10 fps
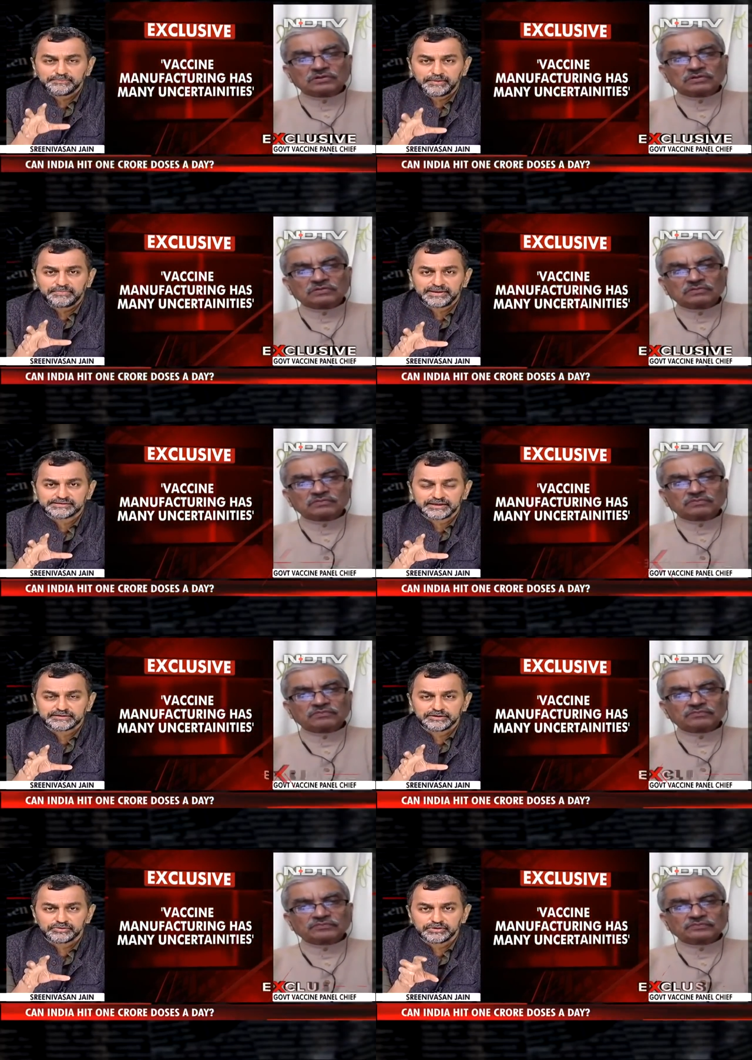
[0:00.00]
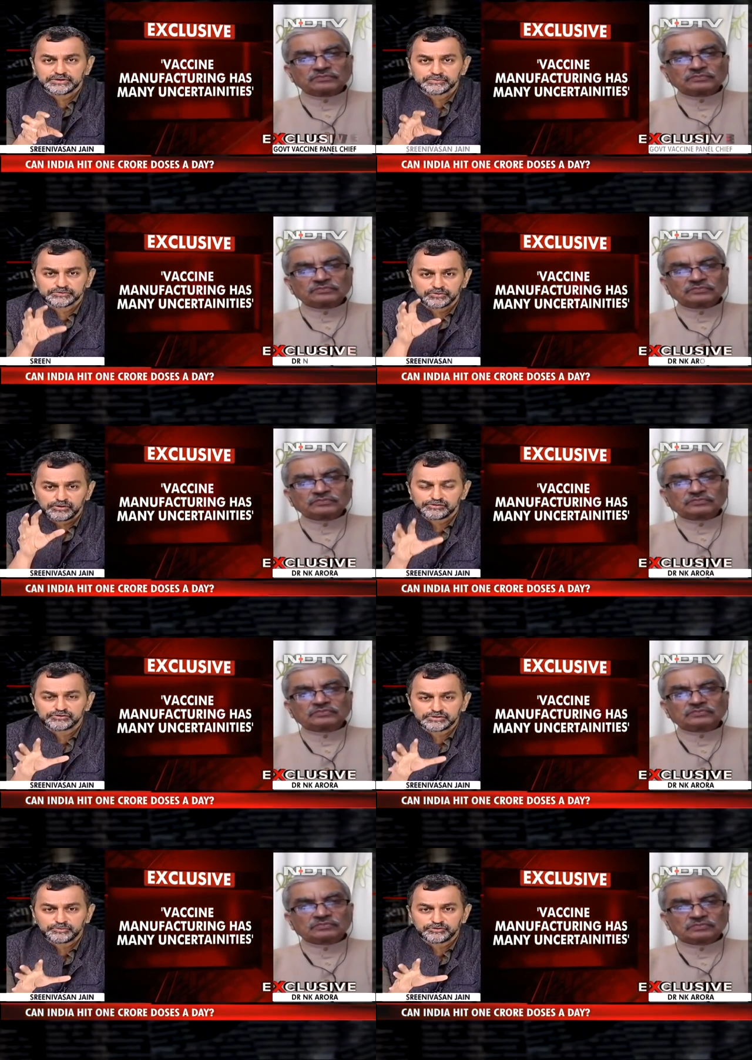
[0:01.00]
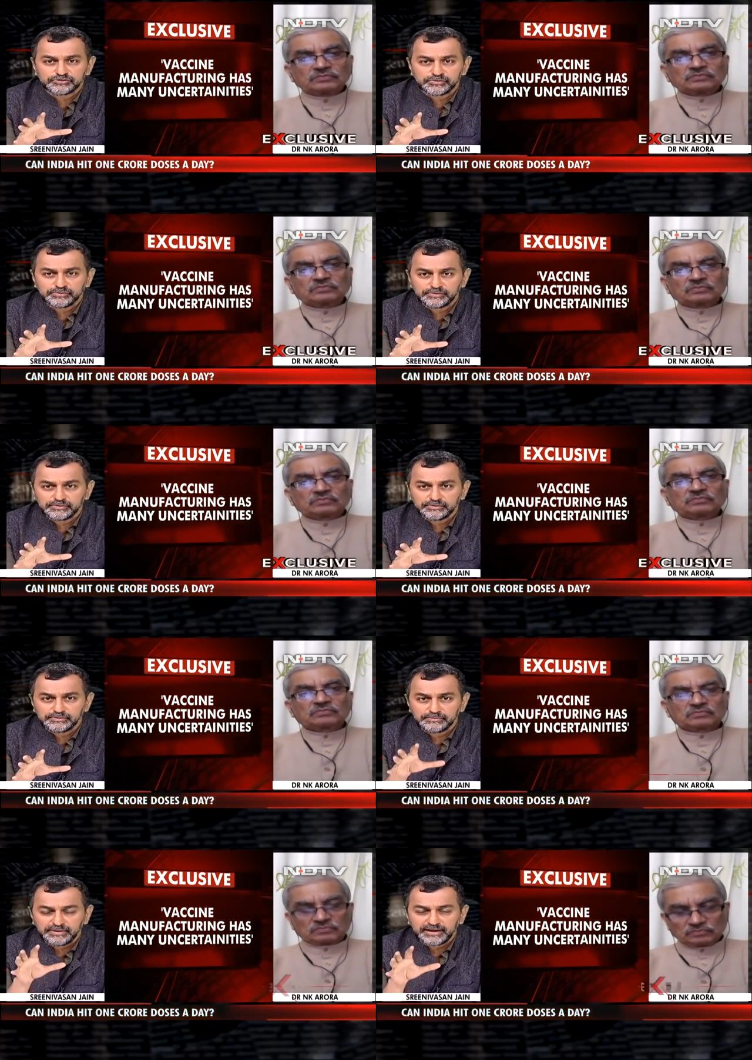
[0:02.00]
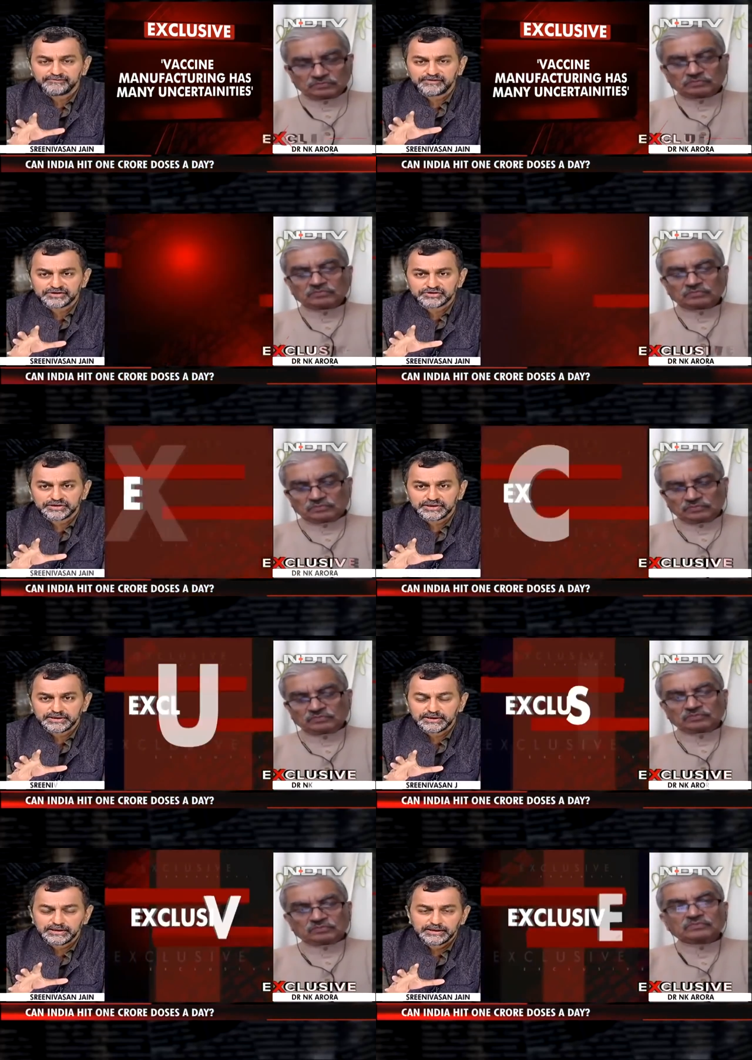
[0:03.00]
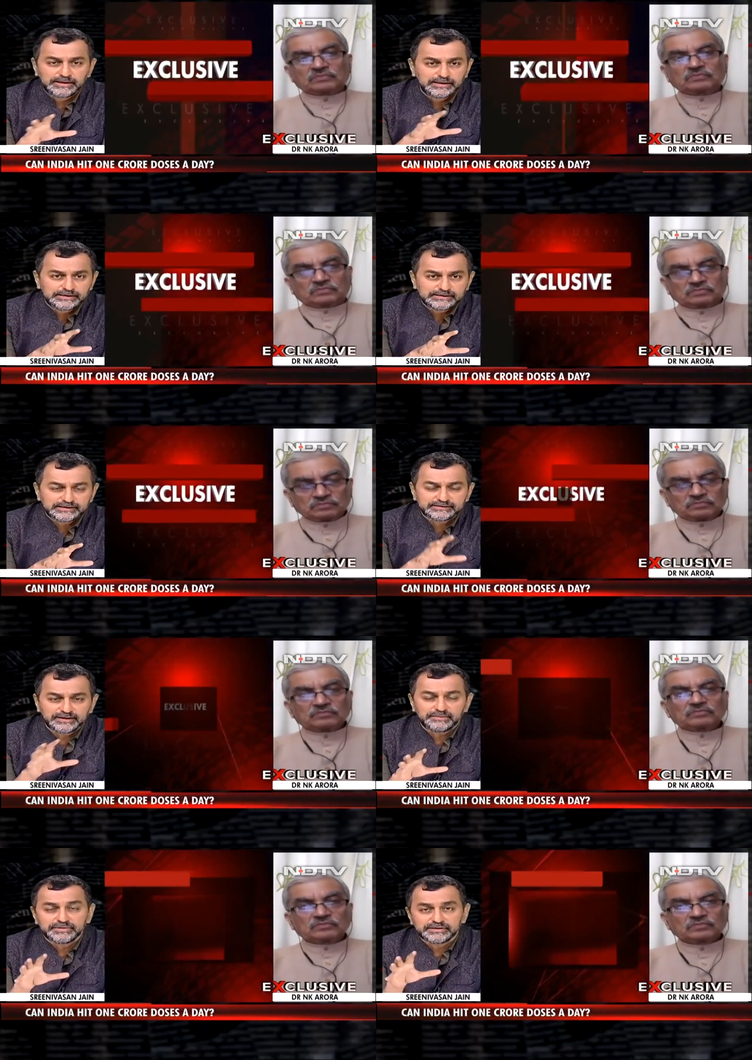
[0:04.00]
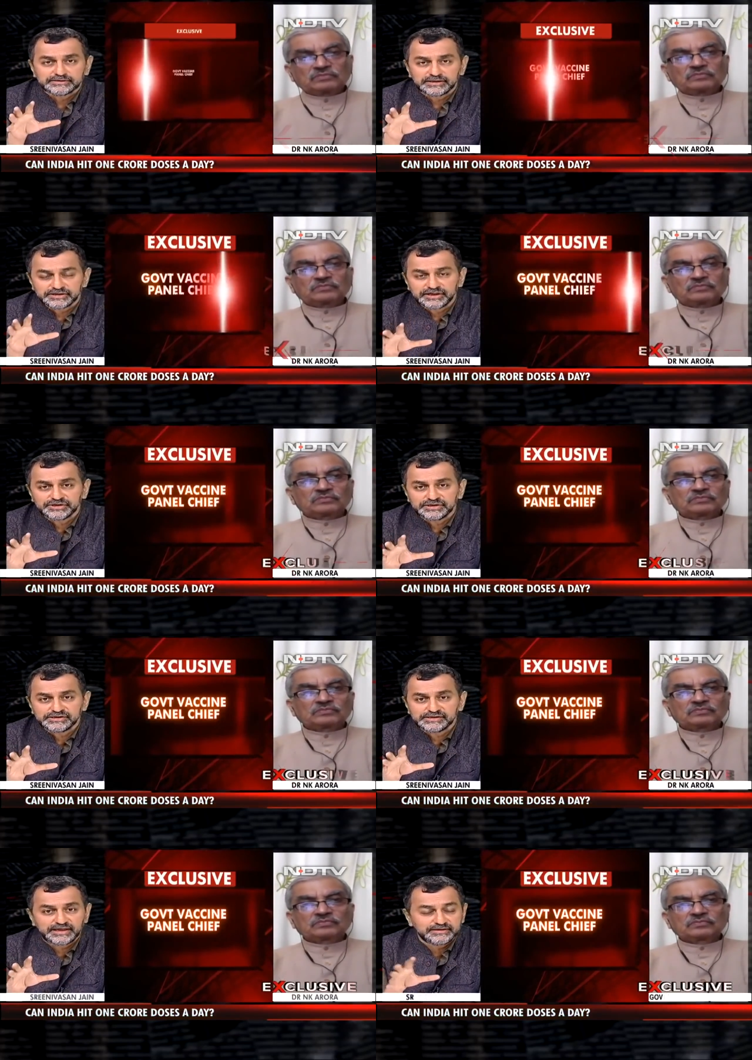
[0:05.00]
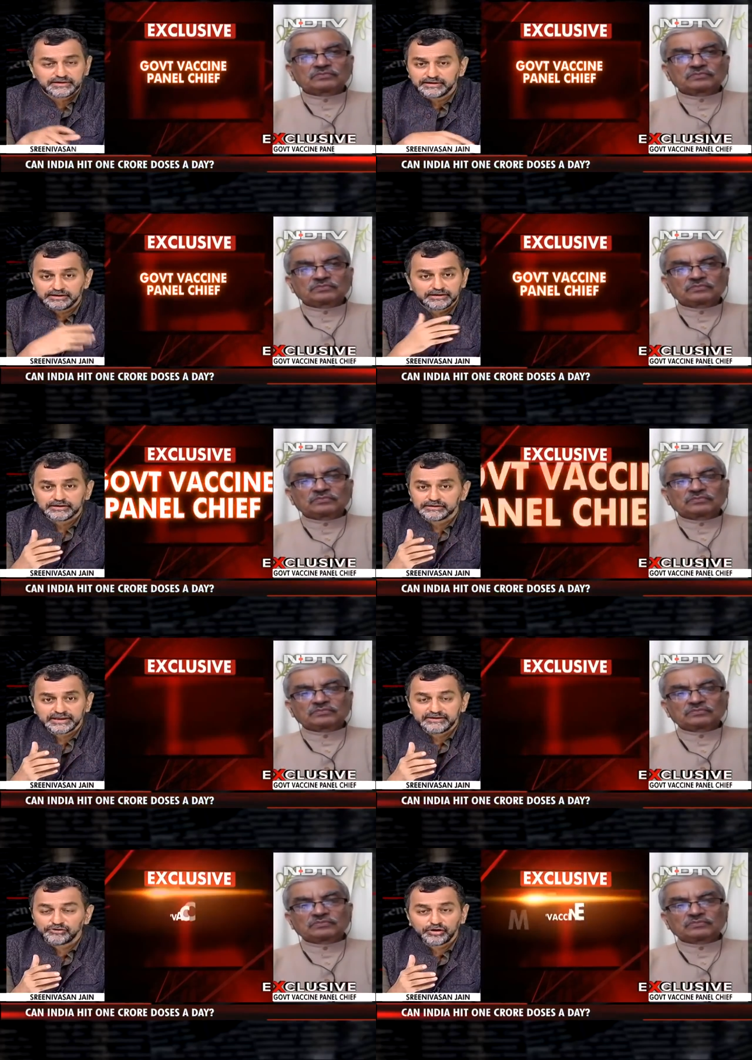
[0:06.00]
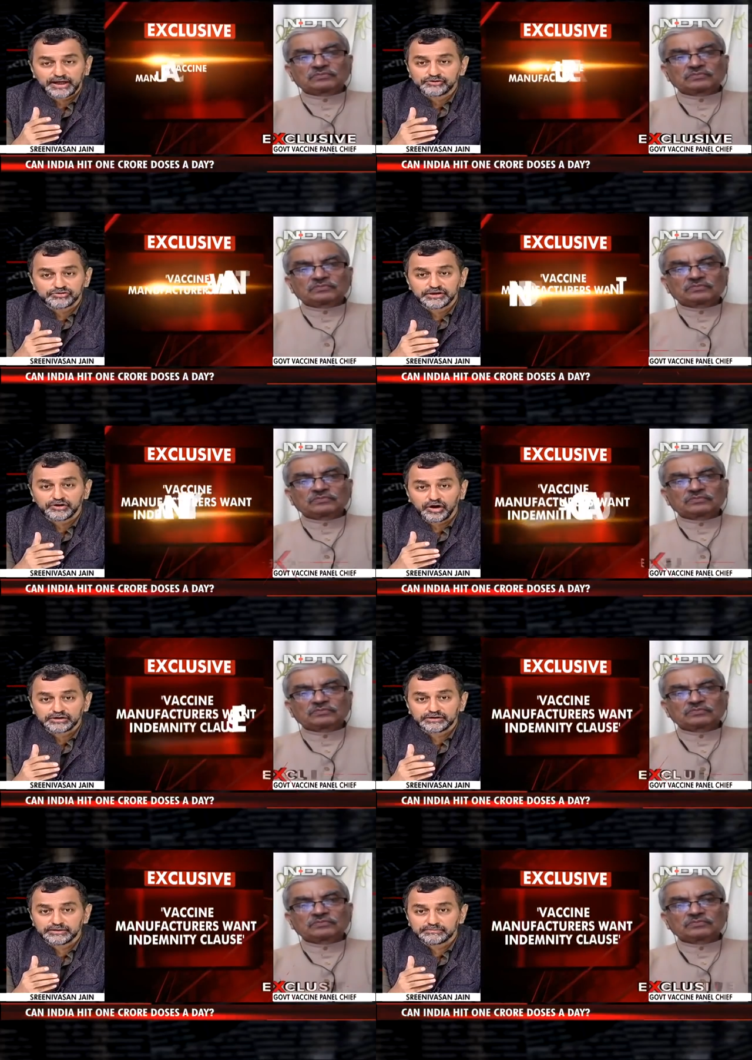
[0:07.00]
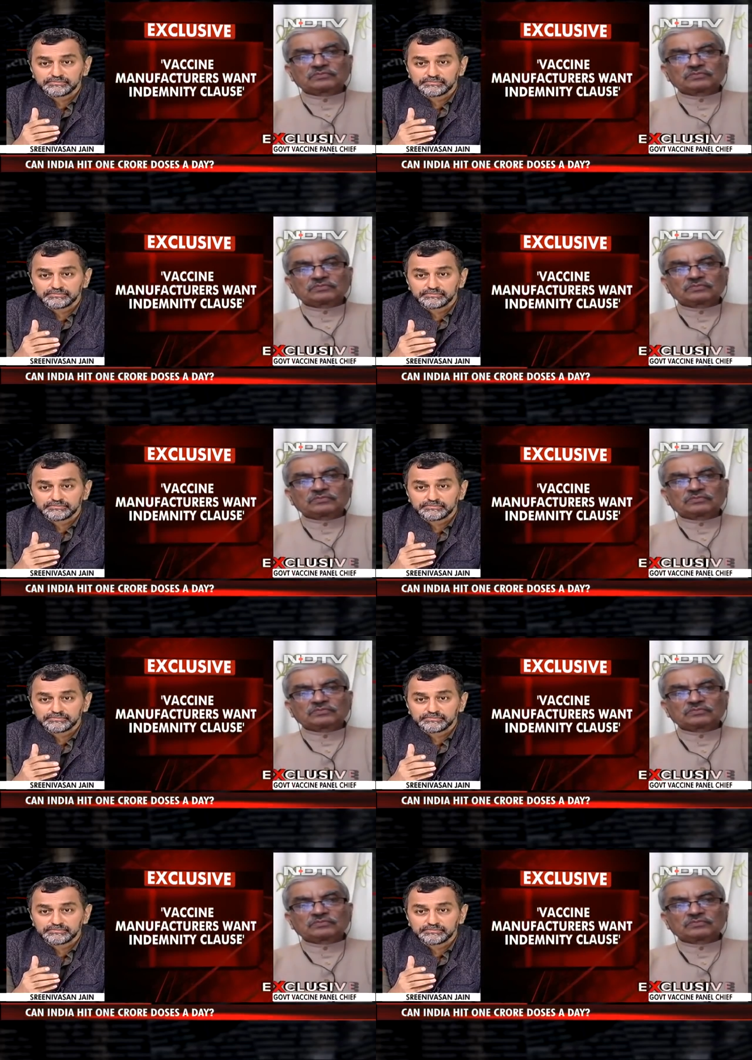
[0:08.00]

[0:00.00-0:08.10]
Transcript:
Speaker 1: public sector units which are also supposed to manufacture it. There's some suggestions that they've not actually got the